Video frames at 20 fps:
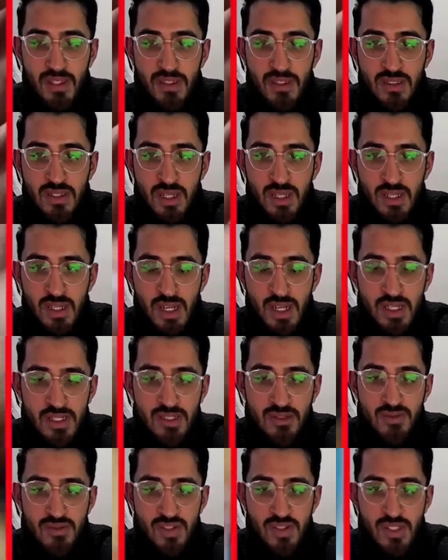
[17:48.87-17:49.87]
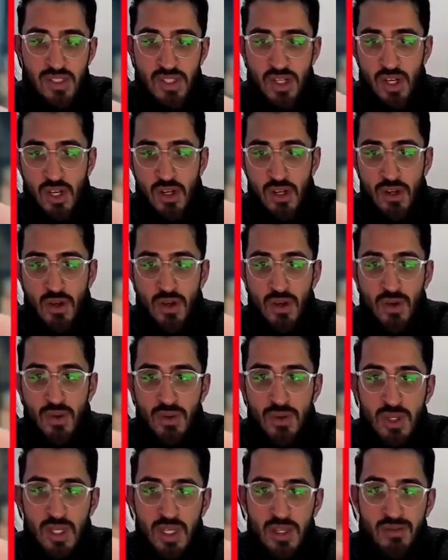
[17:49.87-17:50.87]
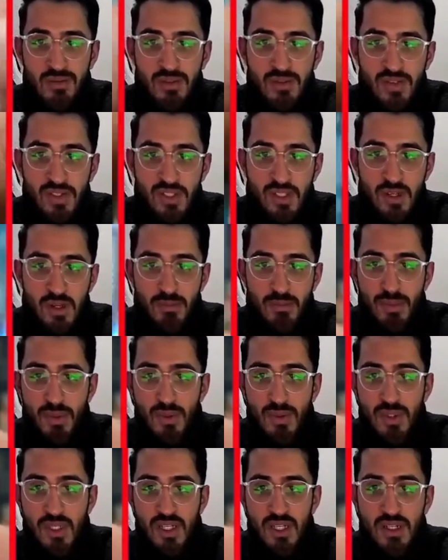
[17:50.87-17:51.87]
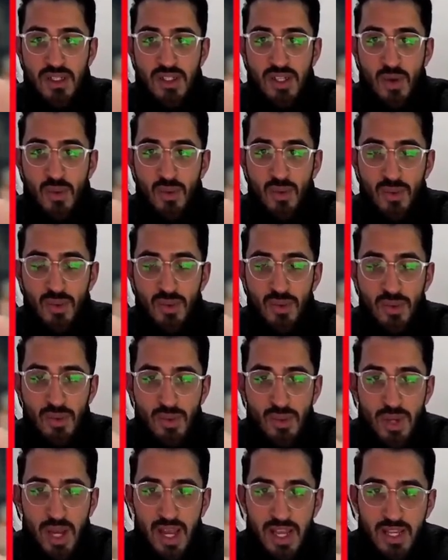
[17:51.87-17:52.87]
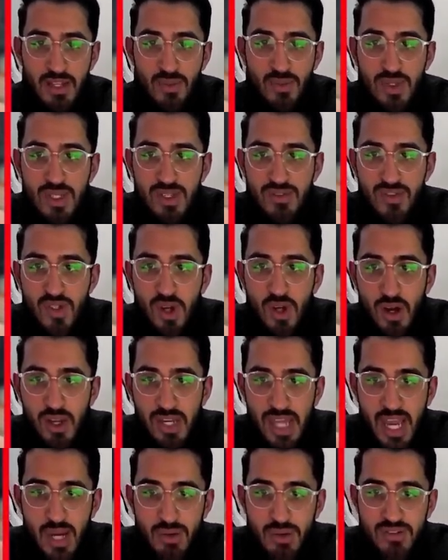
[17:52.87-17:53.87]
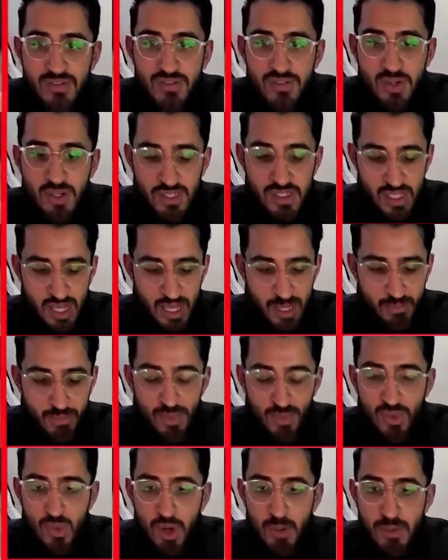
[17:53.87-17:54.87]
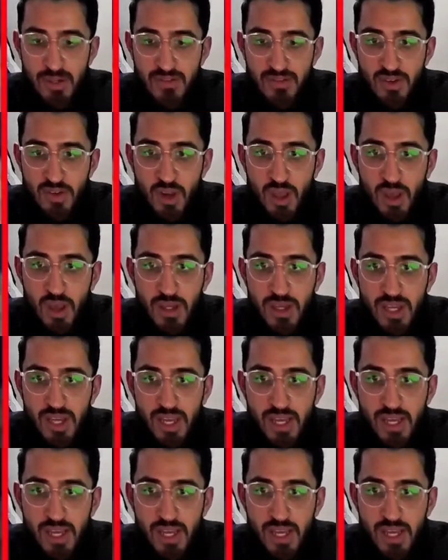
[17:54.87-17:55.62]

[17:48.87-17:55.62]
And a nice reverse holo Horniard. Oh, and we've got our first like proper full art, and